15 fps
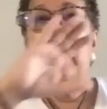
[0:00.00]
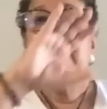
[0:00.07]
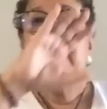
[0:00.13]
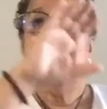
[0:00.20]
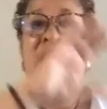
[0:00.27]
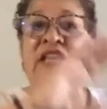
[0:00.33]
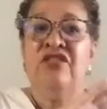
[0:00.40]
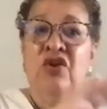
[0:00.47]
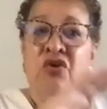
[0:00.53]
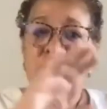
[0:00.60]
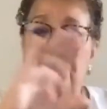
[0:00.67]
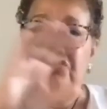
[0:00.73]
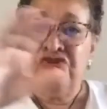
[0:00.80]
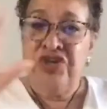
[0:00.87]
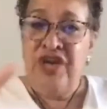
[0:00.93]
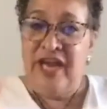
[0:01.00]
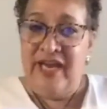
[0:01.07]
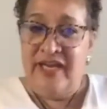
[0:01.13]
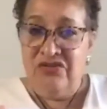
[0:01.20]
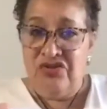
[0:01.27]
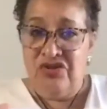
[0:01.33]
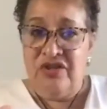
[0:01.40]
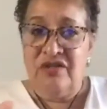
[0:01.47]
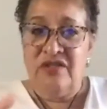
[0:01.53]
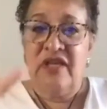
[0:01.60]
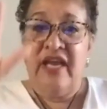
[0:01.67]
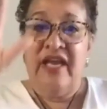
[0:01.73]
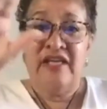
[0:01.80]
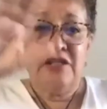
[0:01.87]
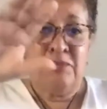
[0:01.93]
that those changes,
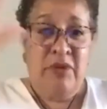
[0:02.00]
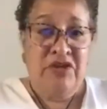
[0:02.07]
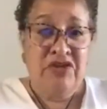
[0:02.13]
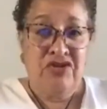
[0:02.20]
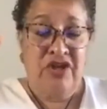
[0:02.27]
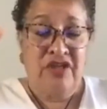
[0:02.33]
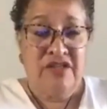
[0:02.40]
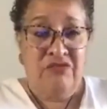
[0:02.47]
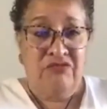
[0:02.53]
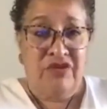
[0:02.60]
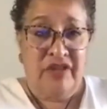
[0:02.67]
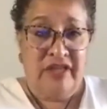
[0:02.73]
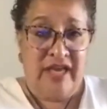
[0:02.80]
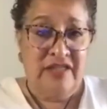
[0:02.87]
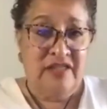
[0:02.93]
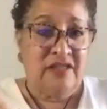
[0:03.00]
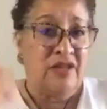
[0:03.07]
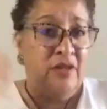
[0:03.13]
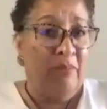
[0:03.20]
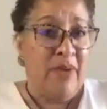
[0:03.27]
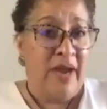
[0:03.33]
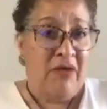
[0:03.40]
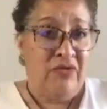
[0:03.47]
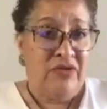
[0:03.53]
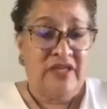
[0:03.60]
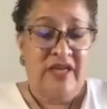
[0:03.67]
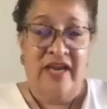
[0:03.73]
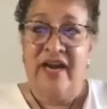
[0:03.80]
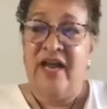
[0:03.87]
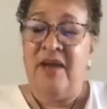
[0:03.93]
especially as it relates to the power
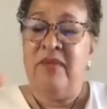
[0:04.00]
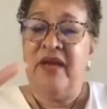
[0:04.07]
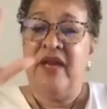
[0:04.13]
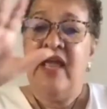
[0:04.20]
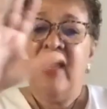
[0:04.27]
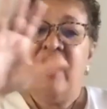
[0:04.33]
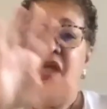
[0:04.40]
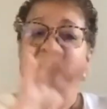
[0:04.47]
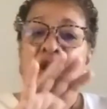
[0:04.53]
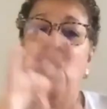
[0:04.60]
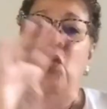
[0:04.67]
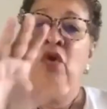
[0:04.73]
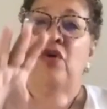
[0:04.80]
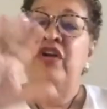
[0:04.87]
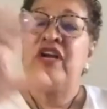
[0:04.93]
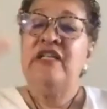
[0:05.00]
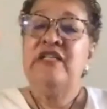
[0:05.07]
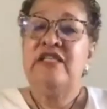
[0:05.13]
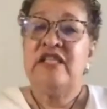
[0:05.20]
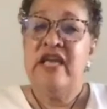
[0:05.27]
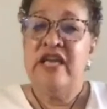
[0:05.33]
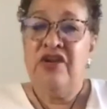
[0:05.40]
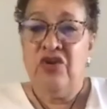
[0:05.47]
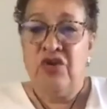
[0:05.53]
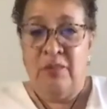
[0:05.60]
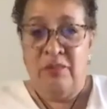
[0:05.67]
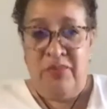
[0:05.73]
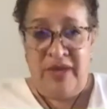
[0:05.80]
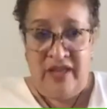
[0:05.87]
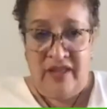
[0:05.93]
dynamic, will continue to
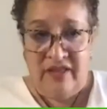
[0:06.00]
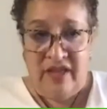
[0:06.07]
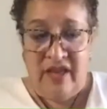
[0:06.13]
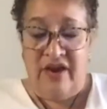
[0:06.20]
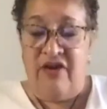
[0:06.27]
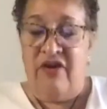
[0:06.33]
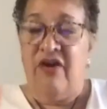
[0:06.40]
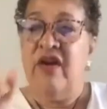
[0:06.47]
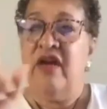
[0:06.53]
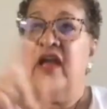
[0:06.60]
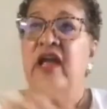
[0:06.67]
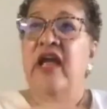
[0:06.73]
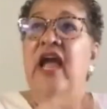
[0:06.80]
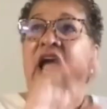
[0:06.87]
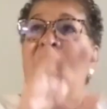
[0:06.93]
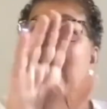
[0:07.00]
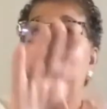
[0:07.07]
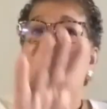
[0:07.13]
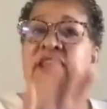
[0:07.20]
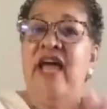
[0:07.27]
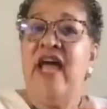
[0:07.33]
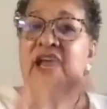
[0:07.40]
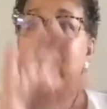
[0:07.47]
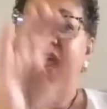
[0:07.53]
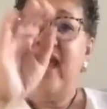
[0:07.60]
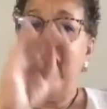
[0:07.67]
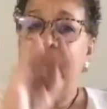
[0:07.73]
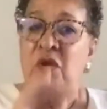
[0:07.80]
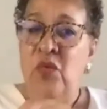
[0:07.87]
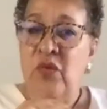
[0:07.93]
be there. And that
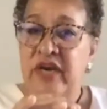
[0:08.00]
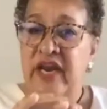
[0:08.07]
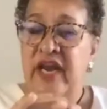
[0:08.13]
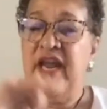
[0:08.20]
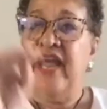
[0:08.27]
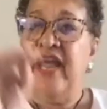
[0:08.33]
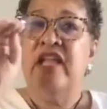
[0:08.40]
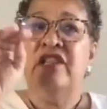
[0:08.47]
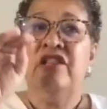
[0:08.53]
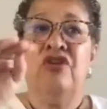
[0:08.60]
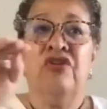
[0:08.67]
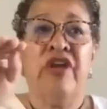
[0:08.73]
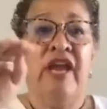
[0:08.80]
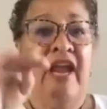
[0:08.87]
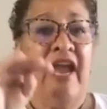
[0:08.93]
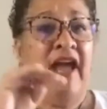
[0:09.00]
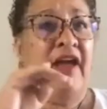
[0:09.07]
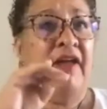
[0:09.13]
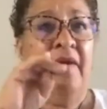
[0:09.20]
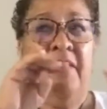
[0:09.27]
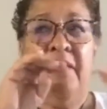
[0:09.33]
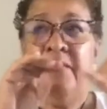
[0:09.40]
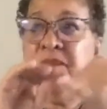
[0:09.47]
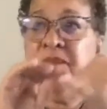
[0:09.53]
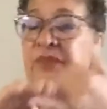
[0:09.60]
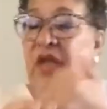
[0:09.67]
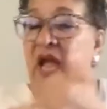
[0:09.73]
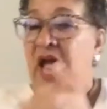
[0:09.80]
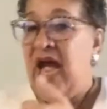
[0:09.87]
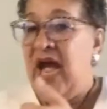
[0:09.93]
equity in looking at
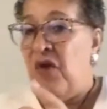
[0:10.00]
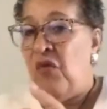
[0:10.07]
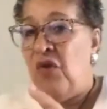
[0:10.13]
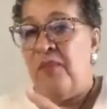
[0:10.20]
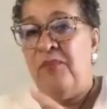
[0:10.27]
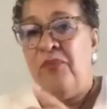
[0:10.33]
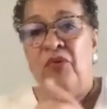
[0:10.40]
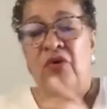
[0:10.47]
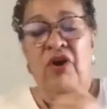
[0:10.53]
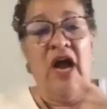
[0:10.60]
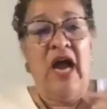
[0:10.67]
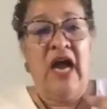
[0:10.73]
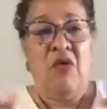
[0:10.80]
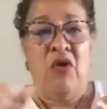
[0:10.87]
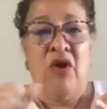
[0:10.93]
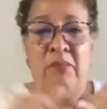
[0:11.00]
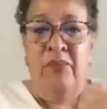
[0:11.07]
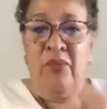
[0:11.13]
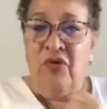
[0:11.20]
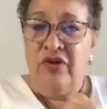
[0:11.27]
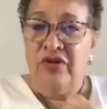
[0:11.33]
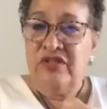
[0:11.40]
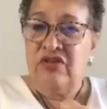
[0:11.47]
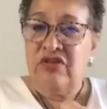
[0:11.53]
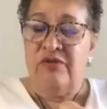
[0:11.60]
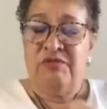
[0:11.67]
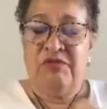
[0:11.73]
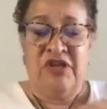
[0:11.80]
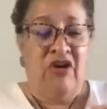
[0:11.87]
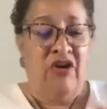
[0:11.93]
how our boards
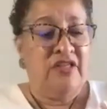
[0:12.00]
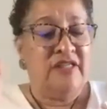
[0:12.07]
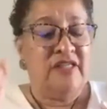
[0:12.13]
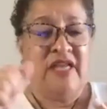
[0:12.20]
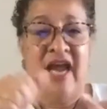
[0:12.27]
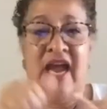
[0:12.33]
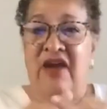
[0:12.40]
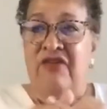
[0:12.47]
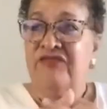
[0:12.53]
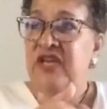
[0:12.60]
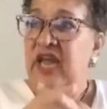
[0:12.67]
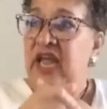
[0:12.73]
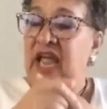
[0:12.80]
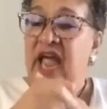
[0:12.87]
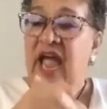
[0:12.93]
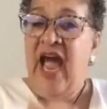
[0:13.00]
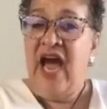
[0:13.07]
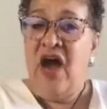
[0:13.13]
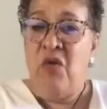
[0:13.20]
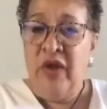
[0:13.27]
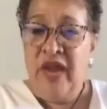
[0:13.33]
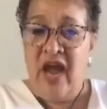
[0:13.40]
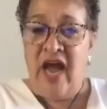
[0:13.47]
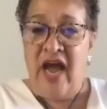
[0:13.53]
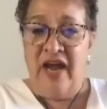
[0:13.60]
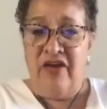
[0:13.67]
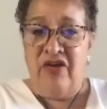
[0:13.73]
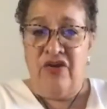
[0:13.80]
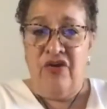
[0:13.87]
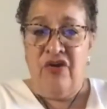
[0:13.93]
are staffed, how we
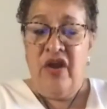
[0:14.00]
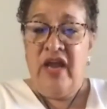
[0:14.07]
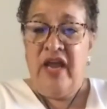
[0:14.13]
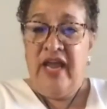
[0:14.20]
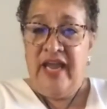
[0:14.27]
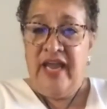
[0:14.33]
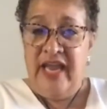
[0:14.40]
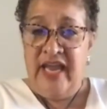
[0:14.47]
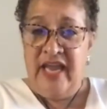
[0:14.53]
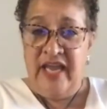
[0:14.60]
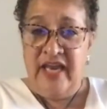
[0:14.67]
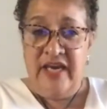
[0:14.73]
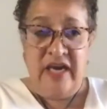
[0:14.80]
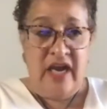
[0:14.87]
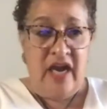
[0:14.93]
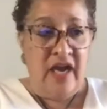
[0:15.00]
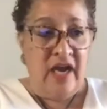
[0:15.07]
hire in